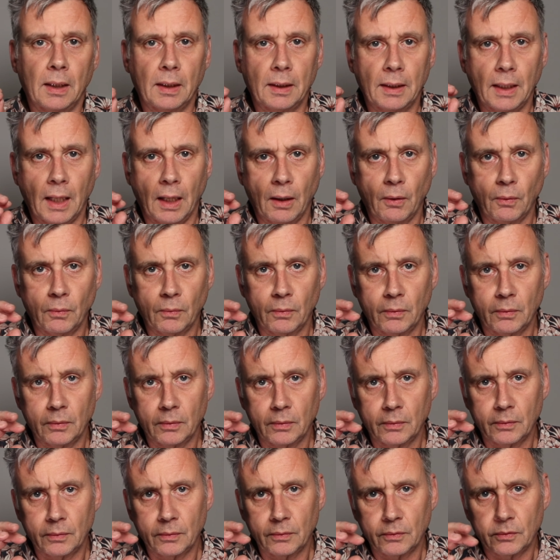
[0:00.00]
Now,
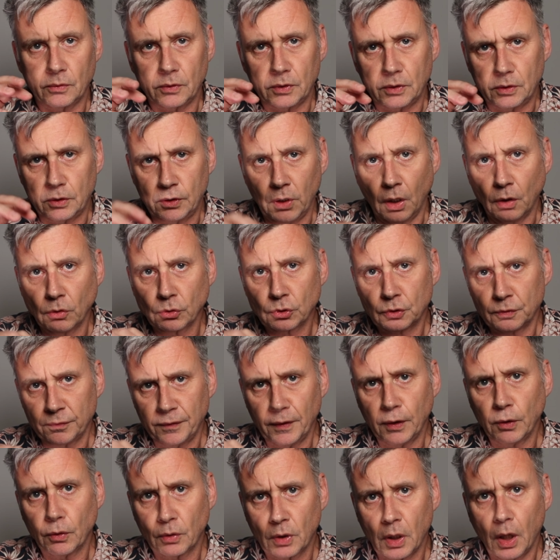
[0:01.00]
those
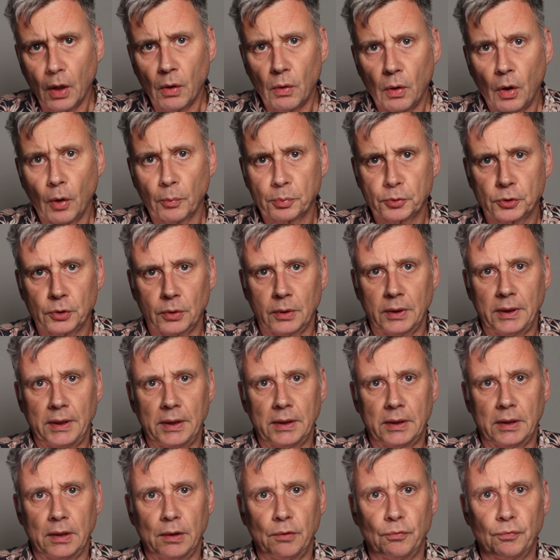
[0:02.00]
will go
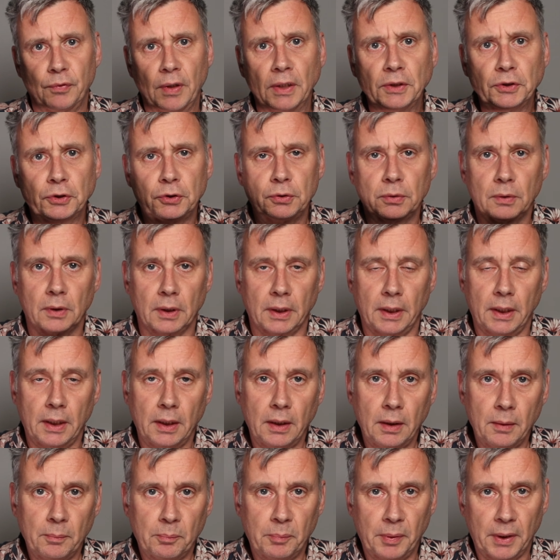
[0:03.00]
obsolete
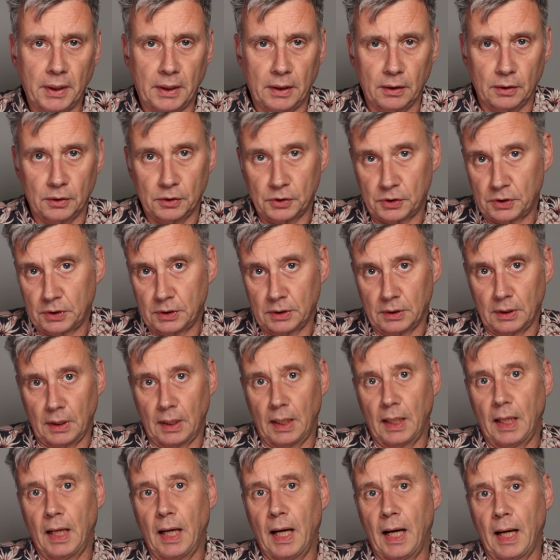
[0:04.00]
eventually, because
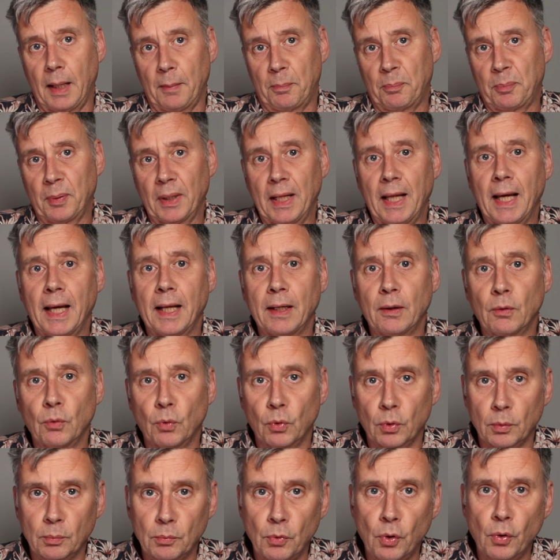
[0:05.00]
I plan
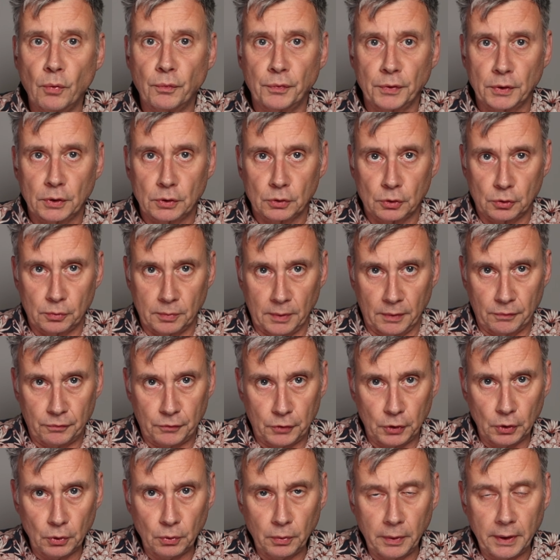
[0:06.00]
on moving to
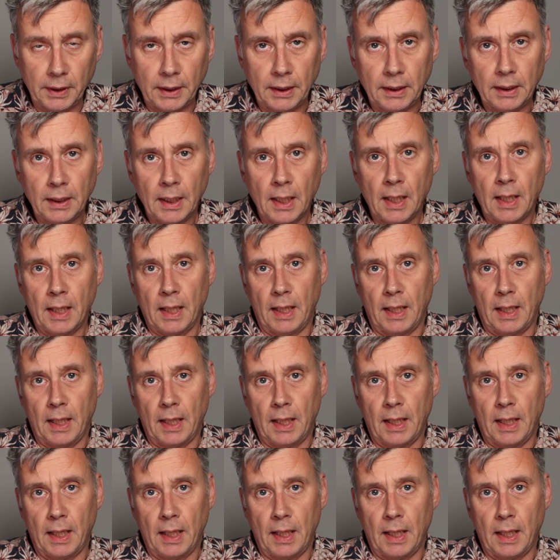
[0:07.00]
SwiftUI,